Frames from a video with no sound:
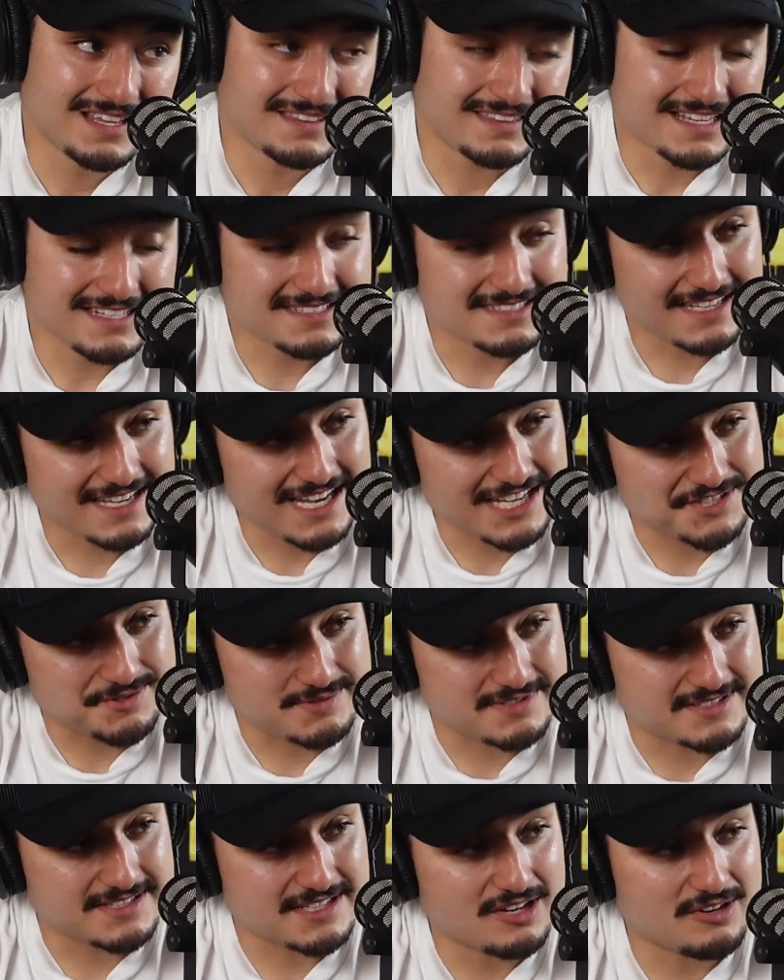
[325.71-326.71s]
That's the catch
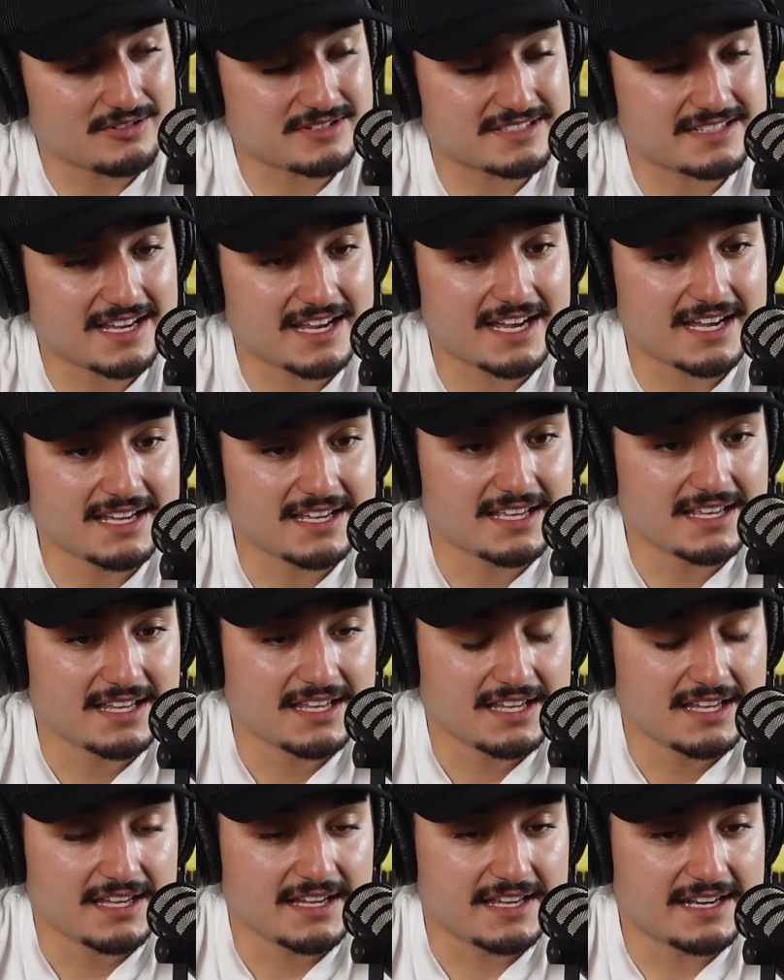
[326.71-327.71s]
with Zelle, is that
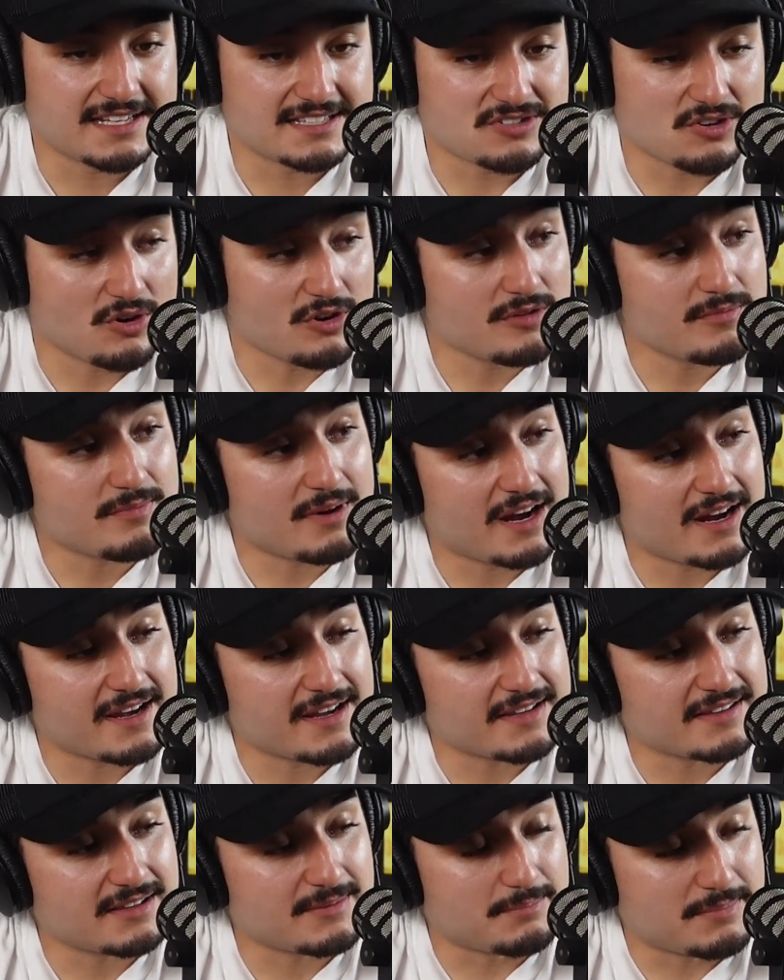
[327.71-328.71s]
it is owned
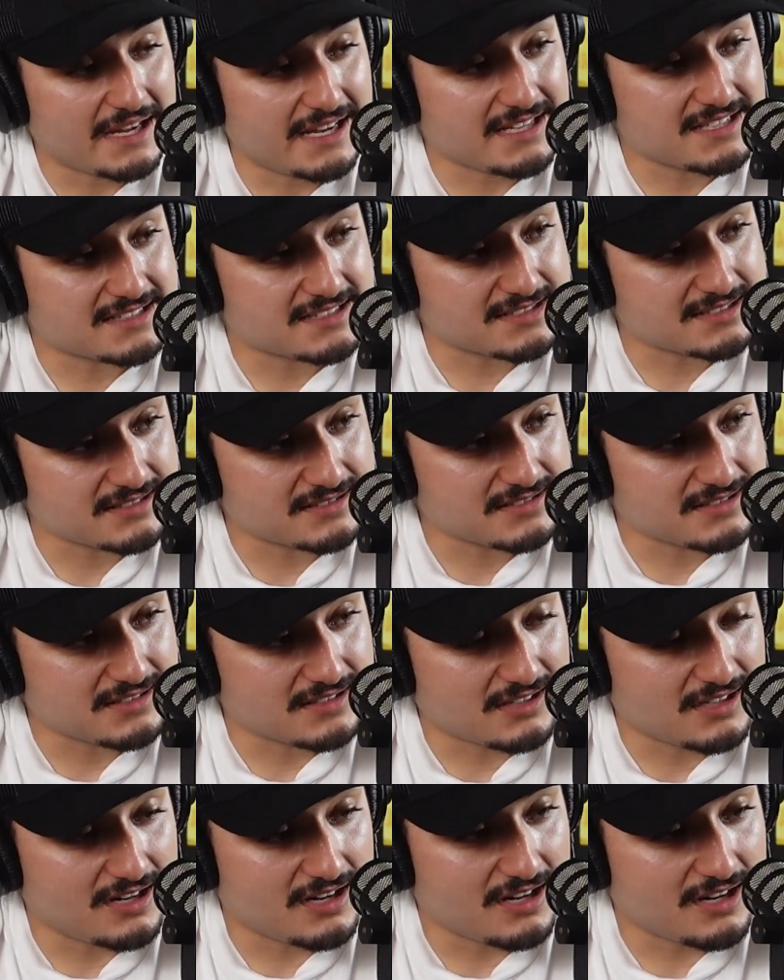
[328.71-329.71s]
by the banks,
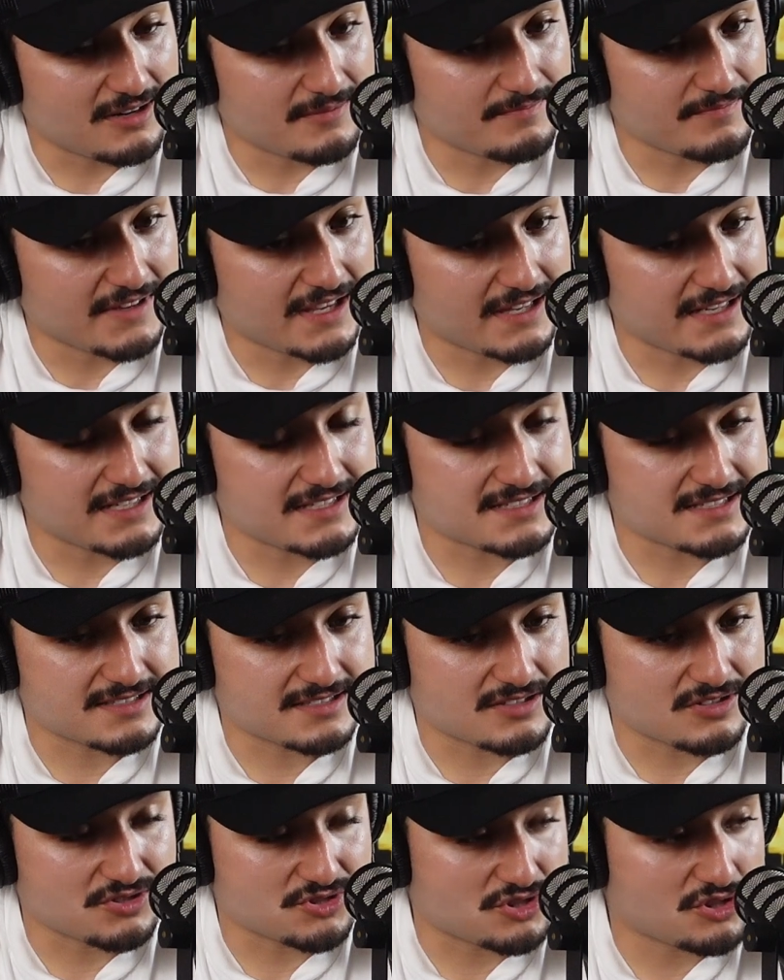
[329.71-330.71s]
and it's
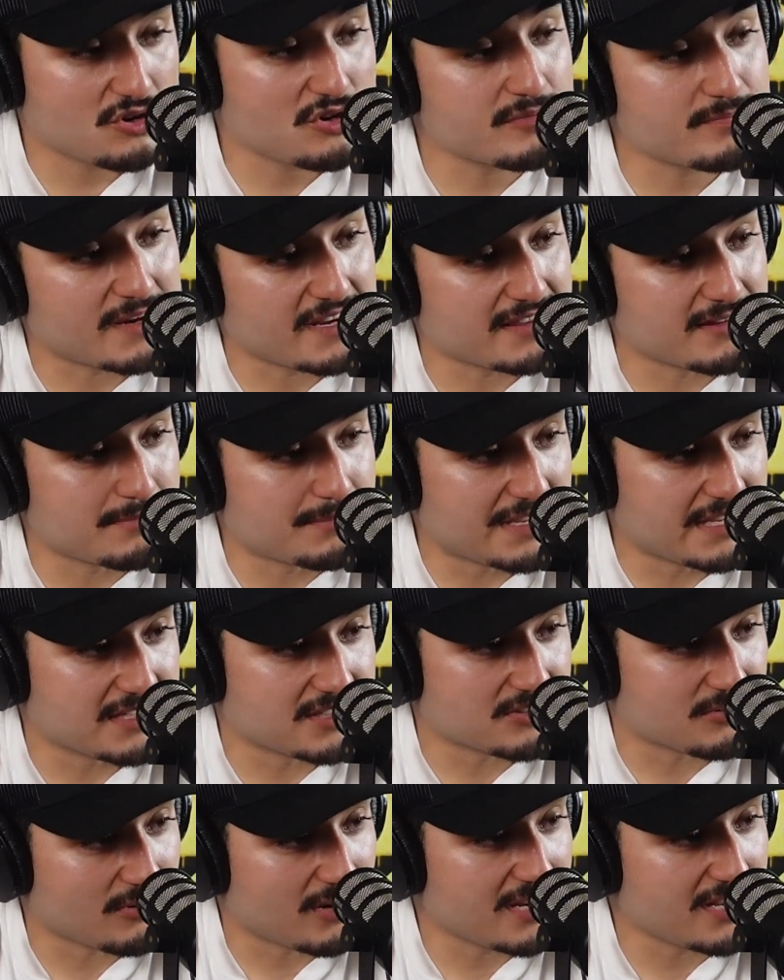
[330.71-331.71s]
controlled by the
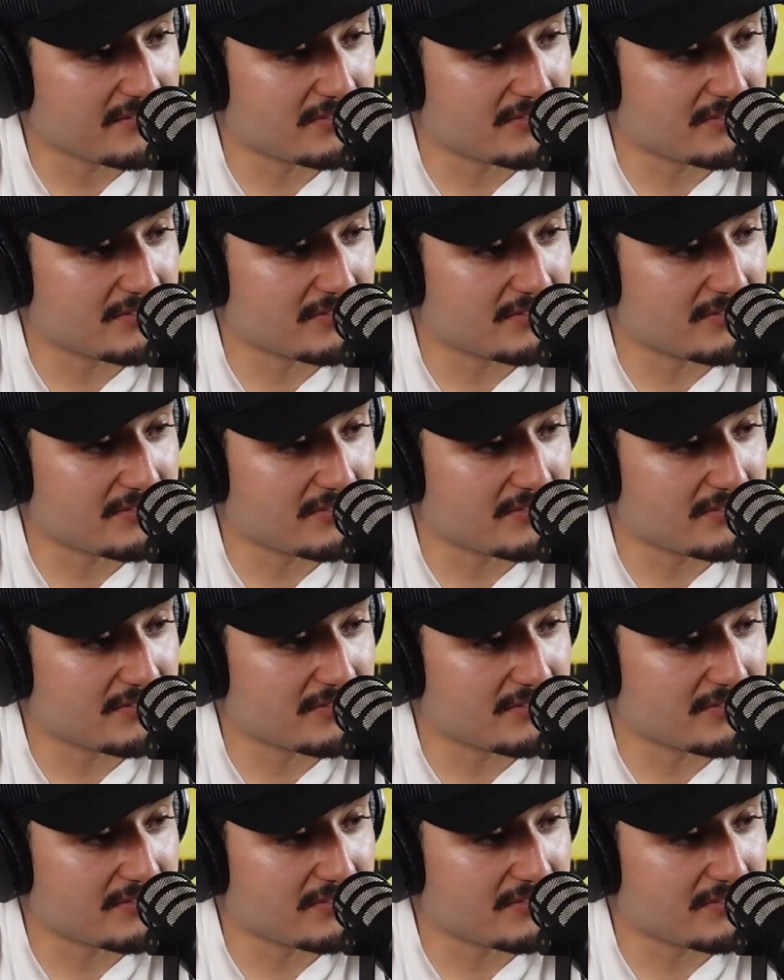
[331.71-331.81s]
banks, right?